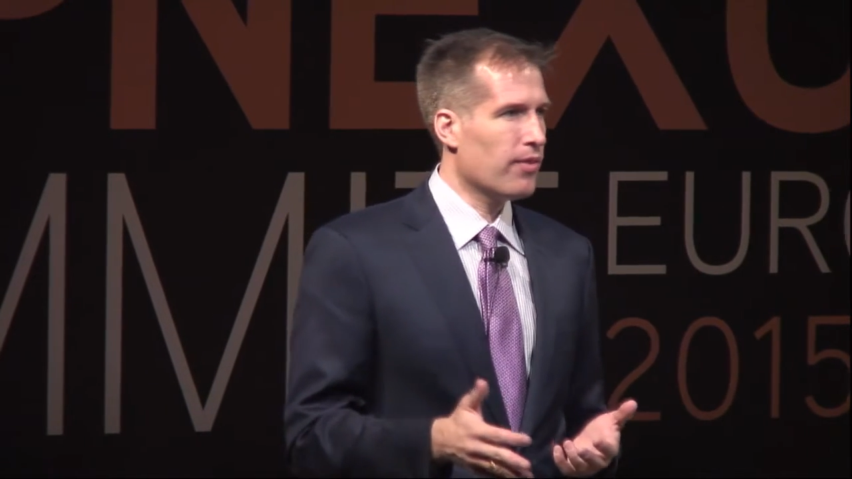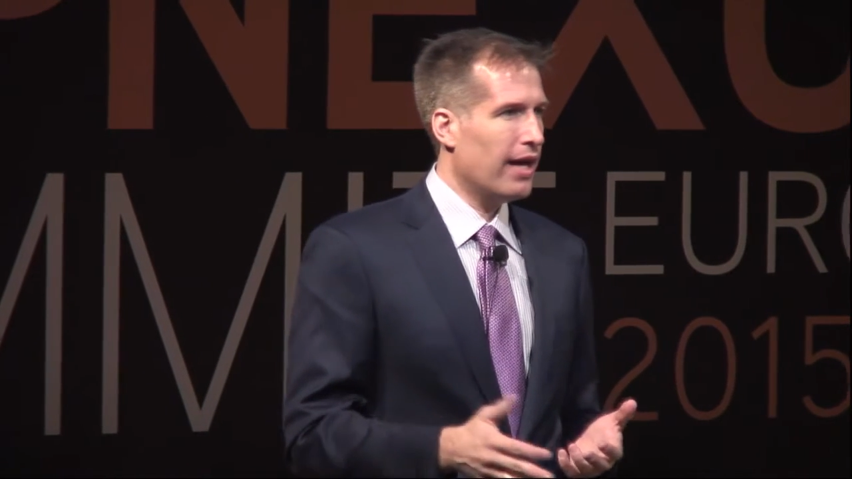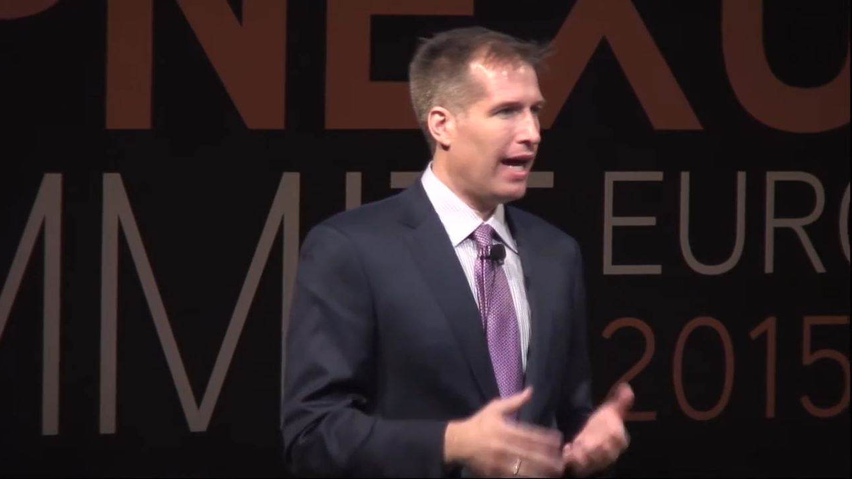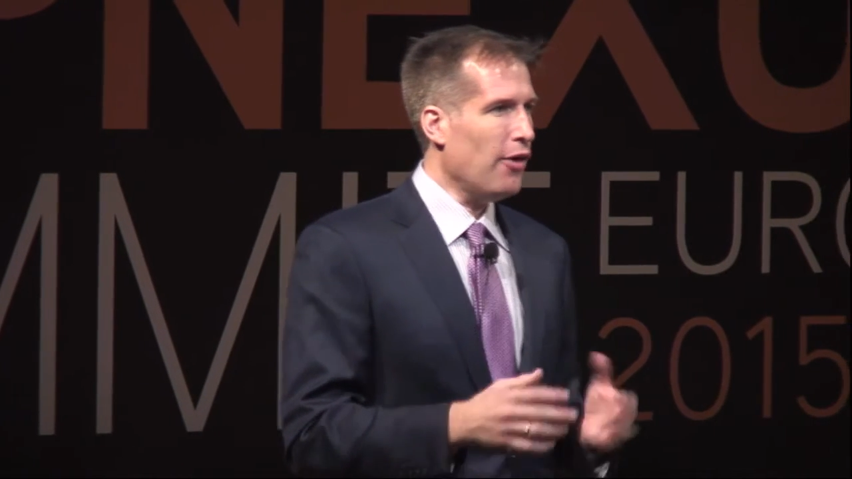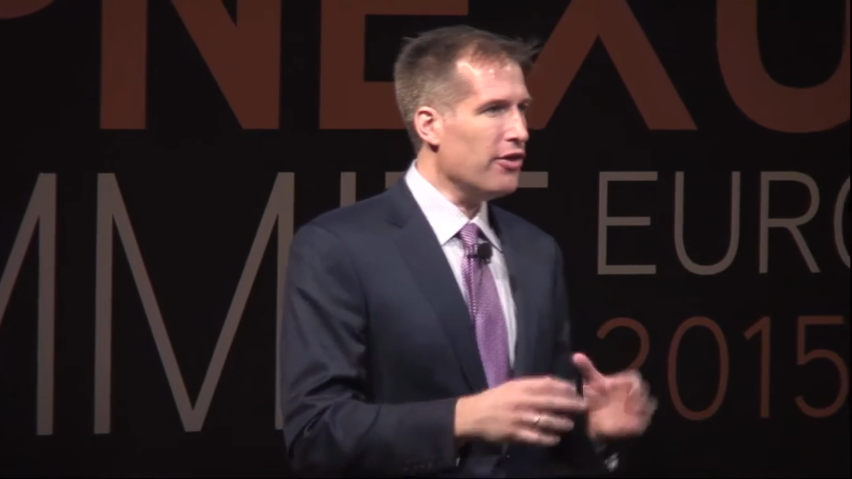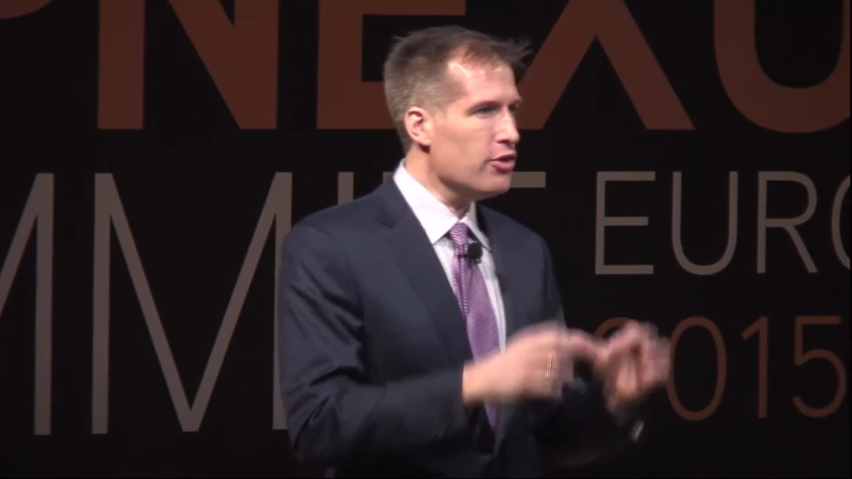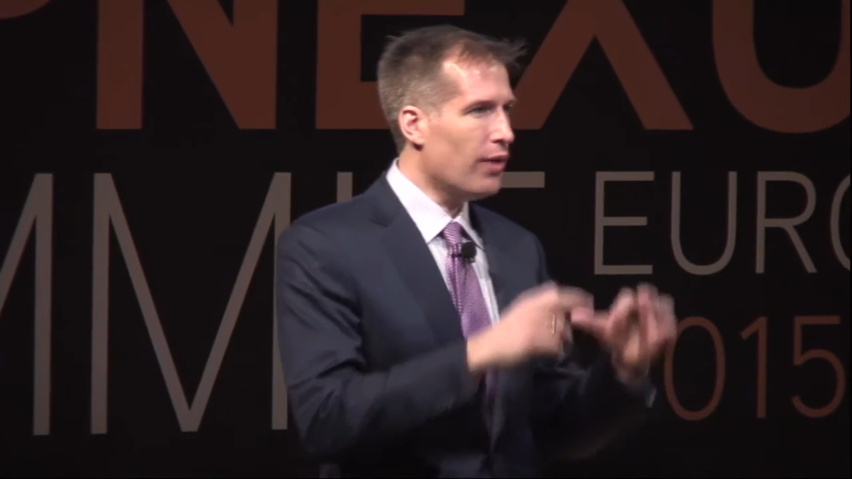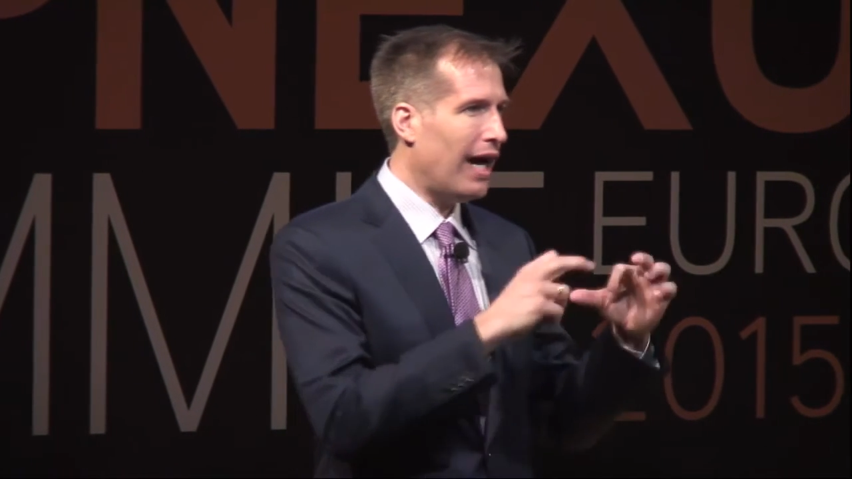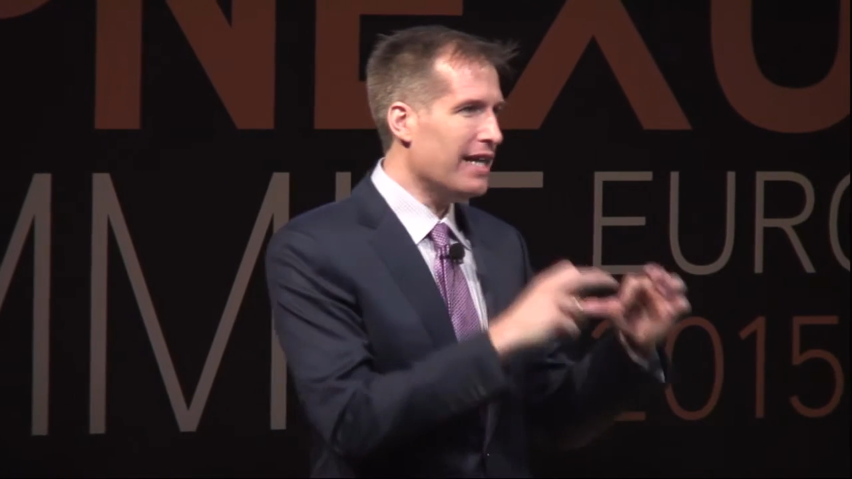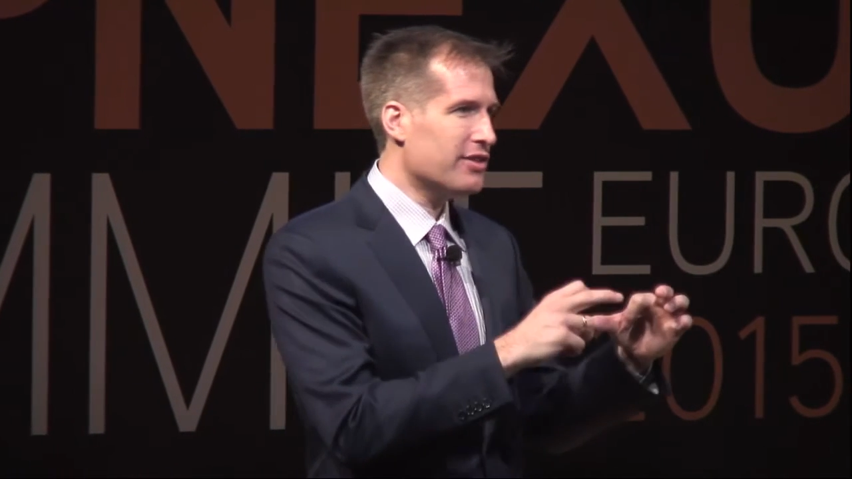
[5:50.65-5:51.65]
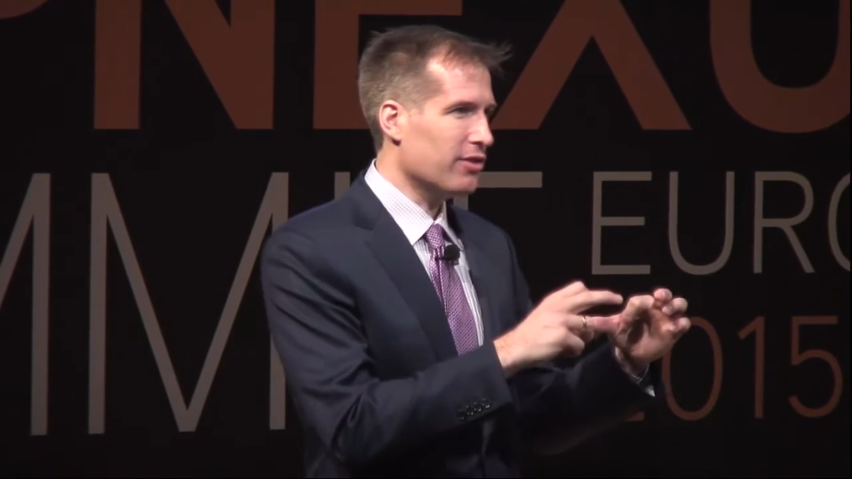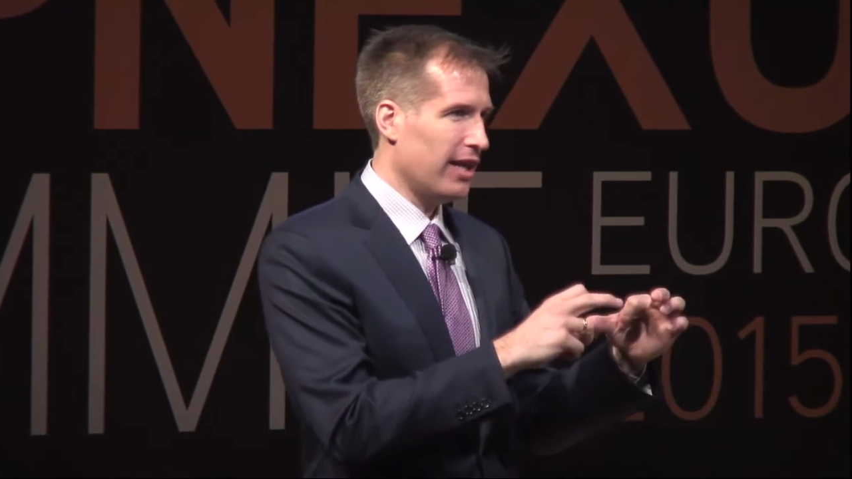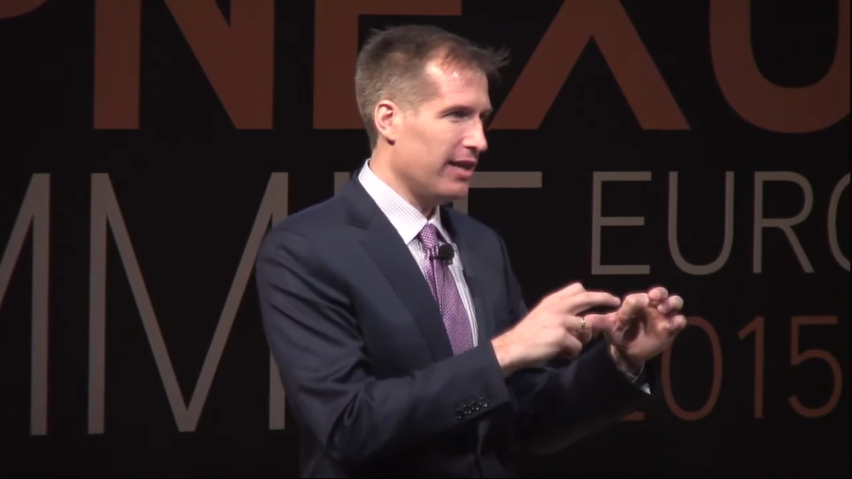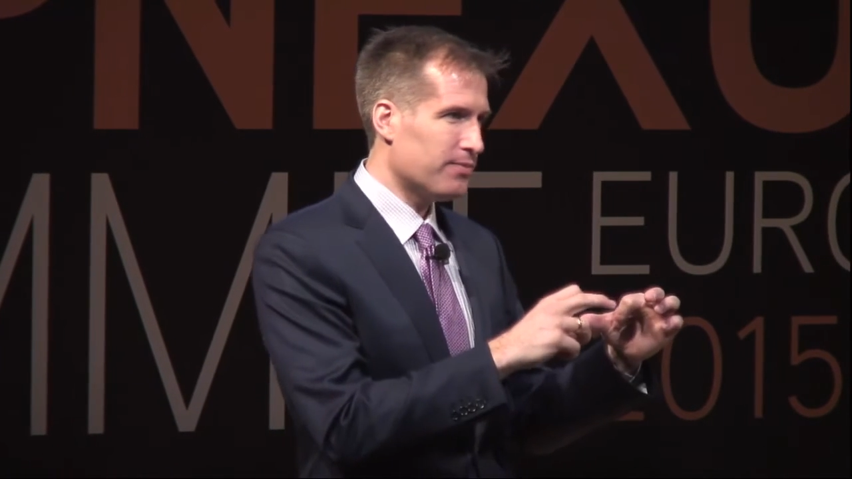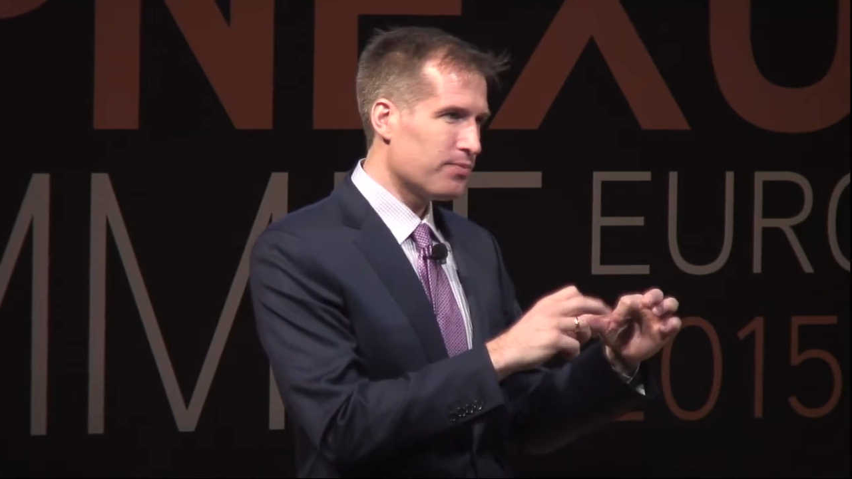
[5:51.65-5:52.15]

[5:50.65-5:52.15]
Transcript: How can you isolate